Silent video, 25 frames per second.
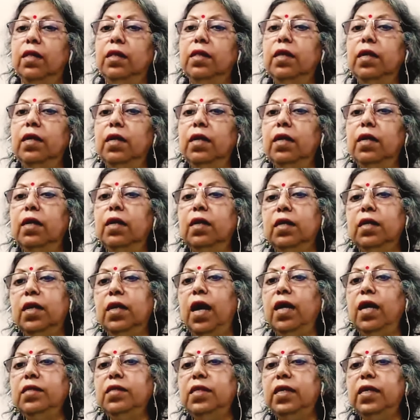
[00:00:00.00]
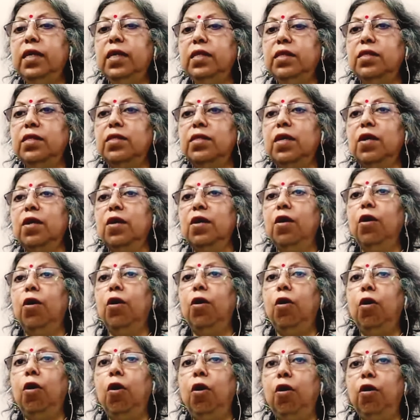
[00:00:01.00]
The classics
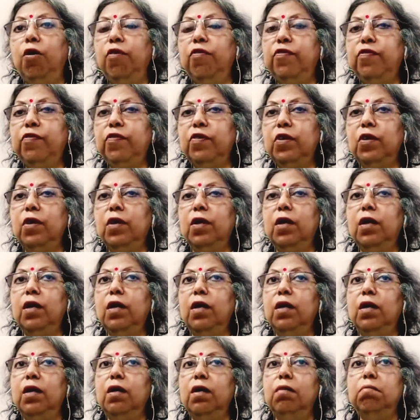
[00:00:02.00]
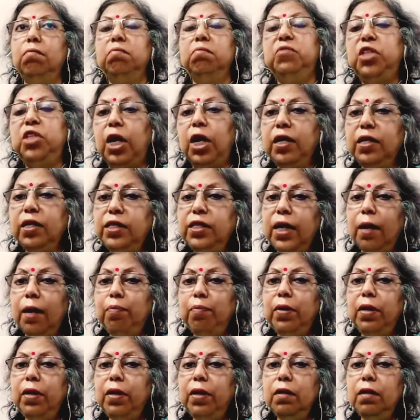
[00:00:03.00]
of Charlie
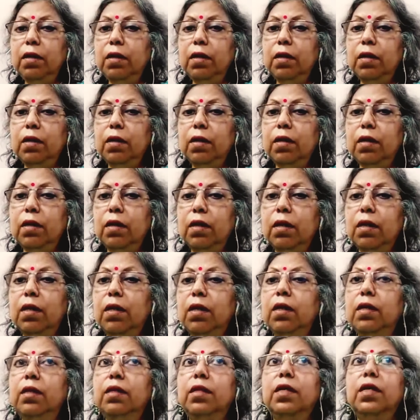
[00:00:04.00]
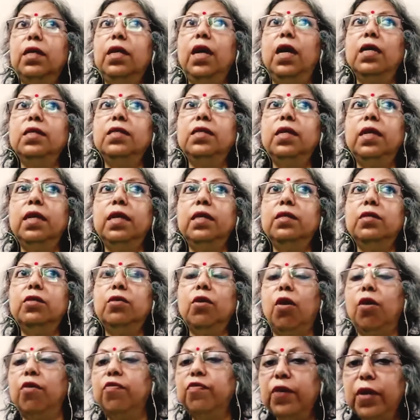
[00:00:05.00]
Chaplin, the classics
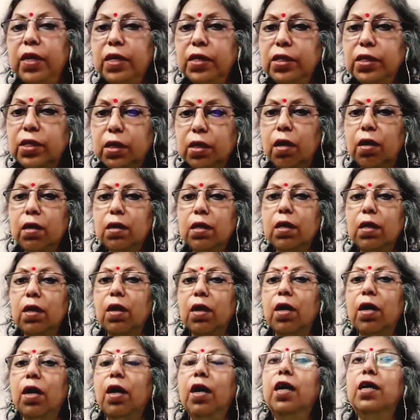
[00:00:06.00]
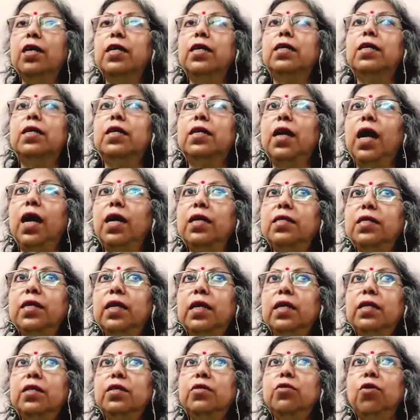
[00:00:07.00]
of Hitchcock,
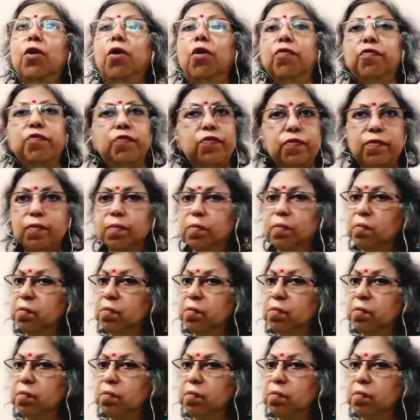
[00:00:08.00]
classics of